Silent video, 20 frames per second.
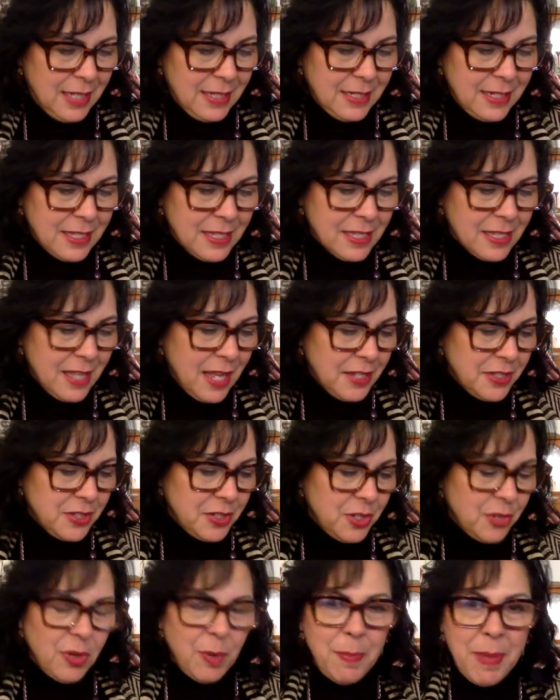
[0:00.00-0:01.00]
discuss
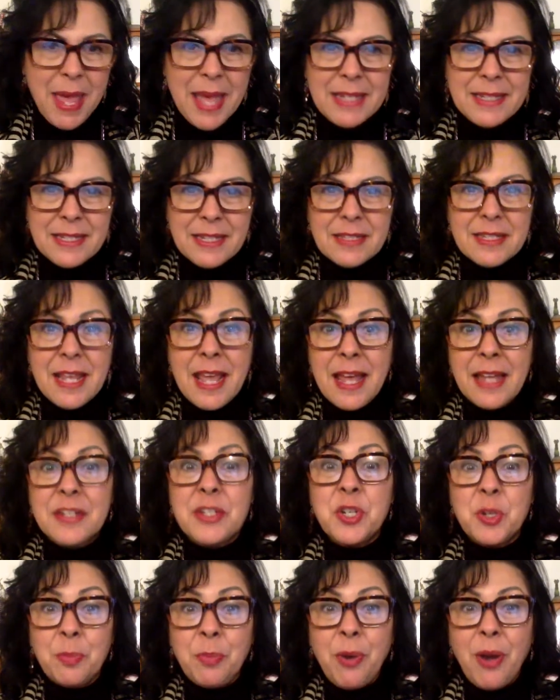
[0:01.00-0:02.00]
your repentance
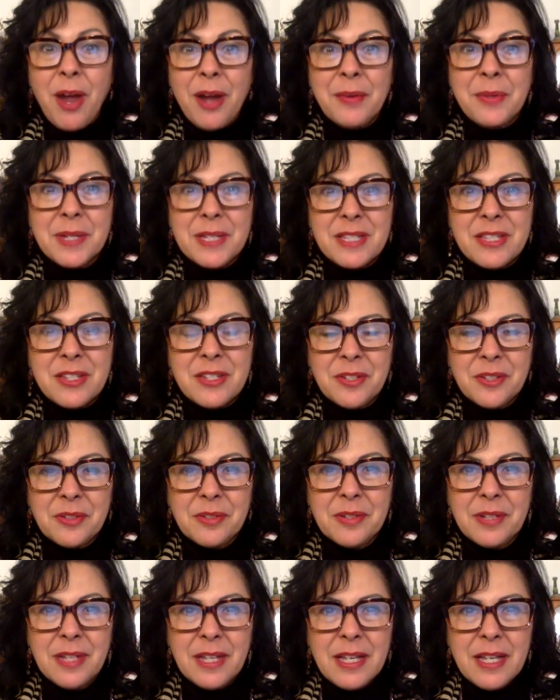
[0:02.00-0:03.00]
and your progress too.
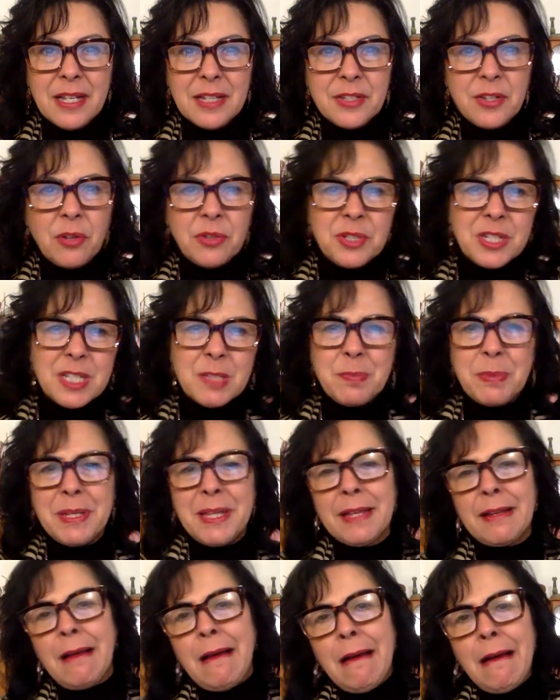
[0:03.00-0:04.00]
Don't just be
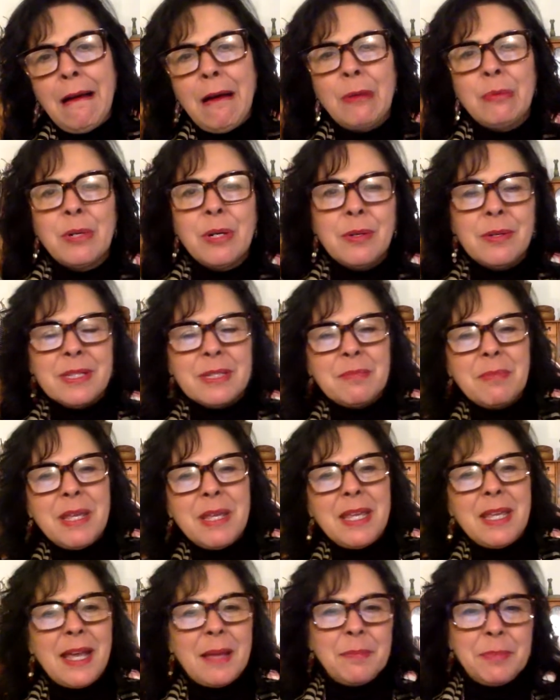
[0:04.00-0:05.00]
like, oh, woe is
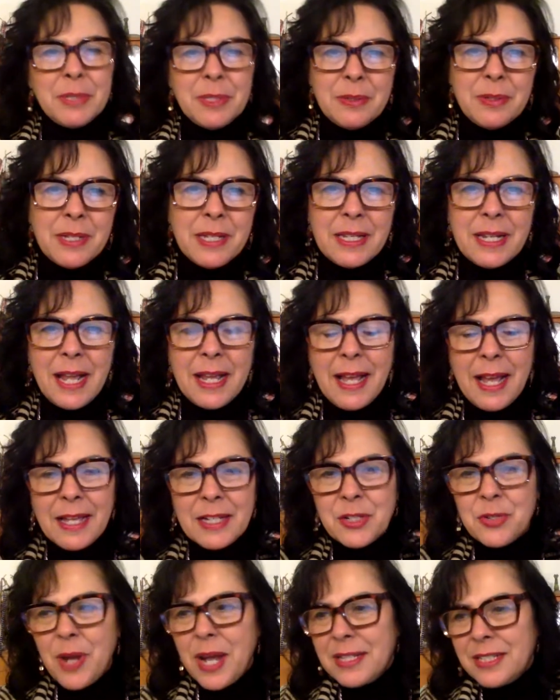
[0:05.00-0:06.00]
me, I blew it,
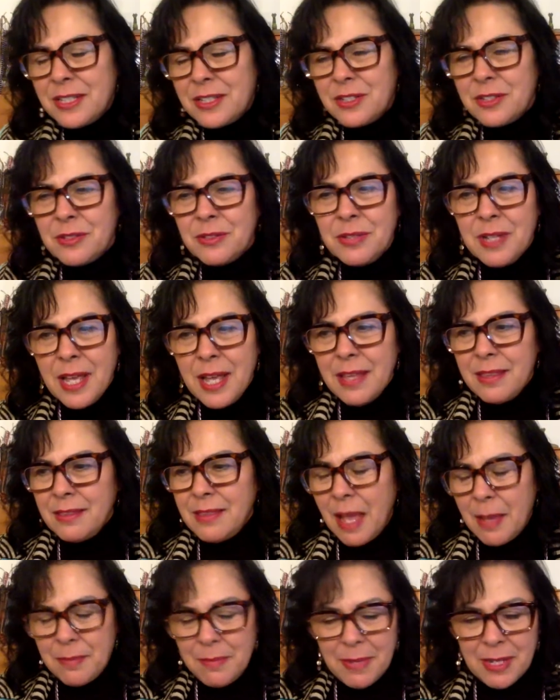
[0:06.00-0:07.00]
I tried
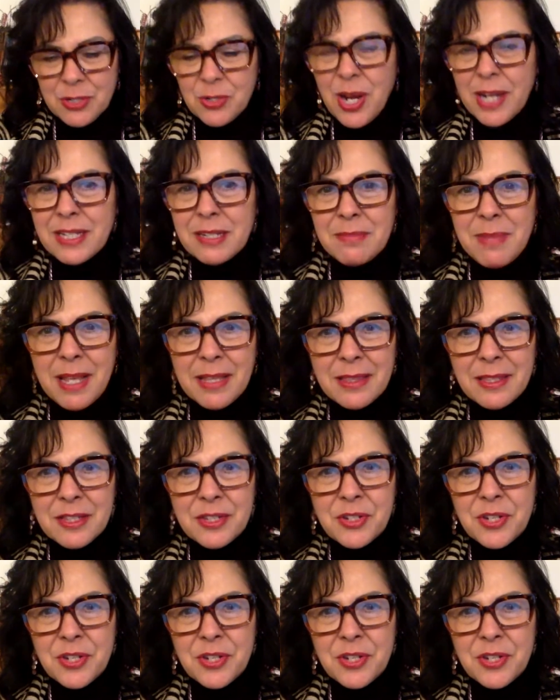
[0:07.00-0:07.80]
to make this